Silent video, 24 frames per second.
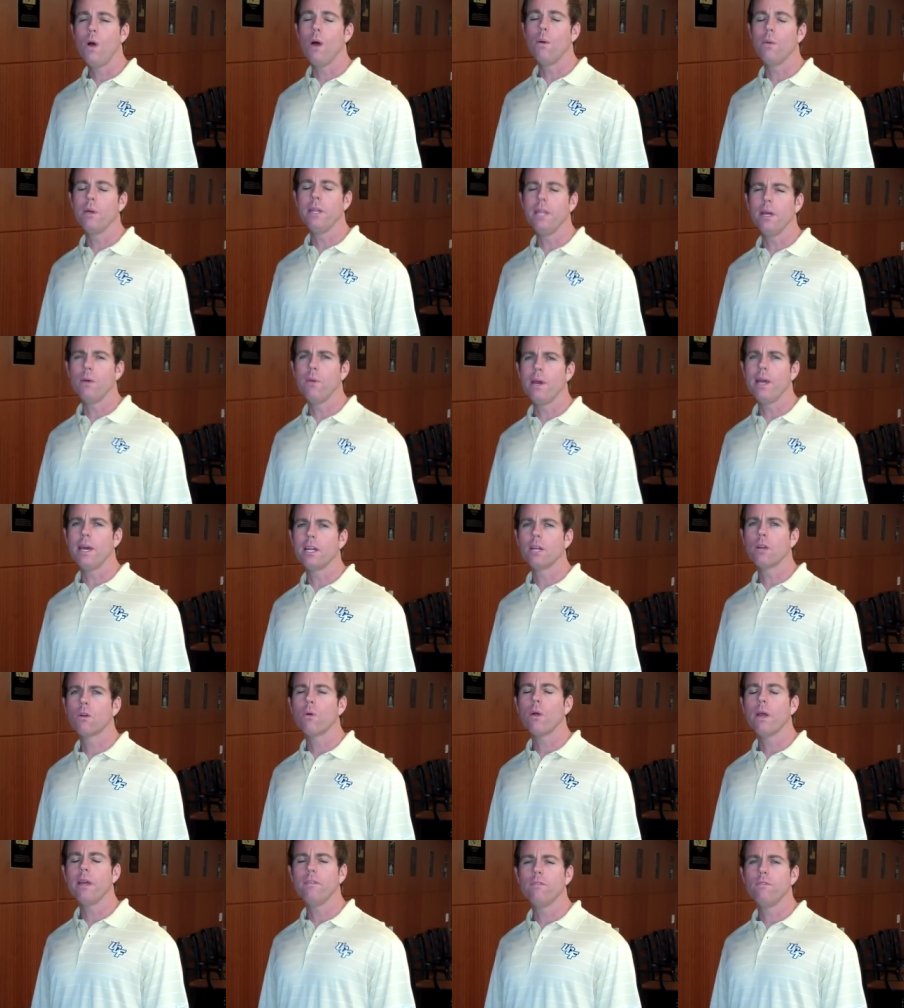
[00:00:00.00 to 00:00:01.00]
Well, we did. We had a
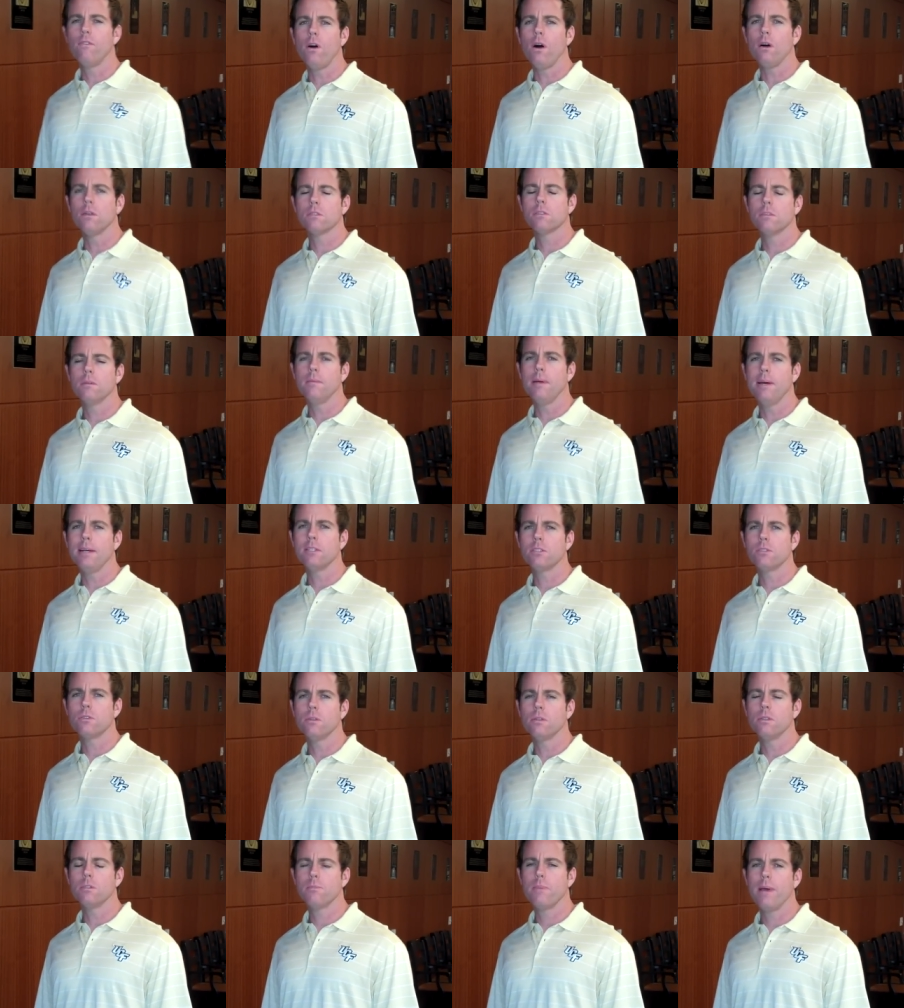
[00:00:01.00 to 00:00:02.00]
great fall
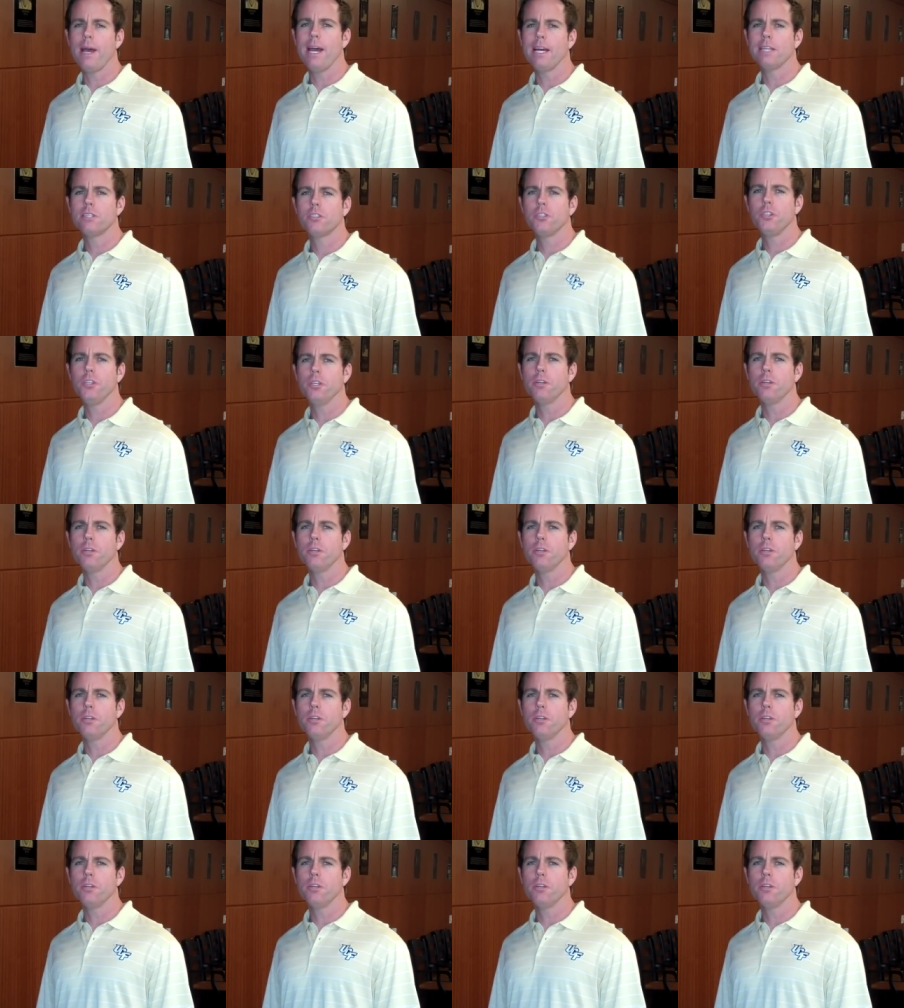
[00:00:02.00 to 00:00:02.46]
semester this past